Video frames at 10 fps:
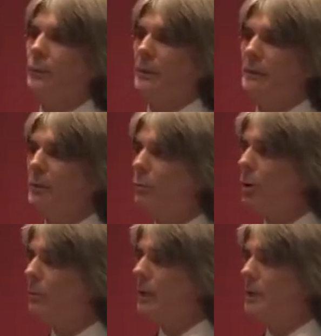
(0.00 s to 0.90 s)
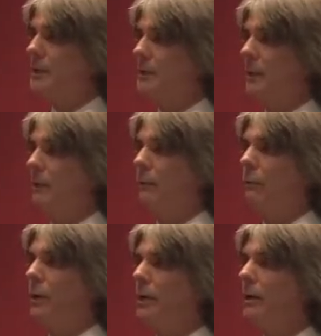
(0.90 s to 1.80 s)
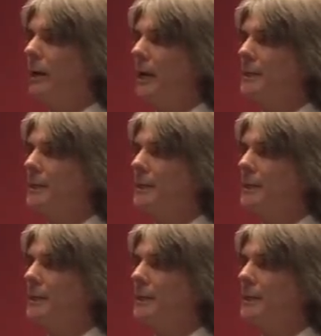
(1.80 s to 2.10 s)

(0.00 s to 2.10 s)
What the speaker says: with a little more money just said, we are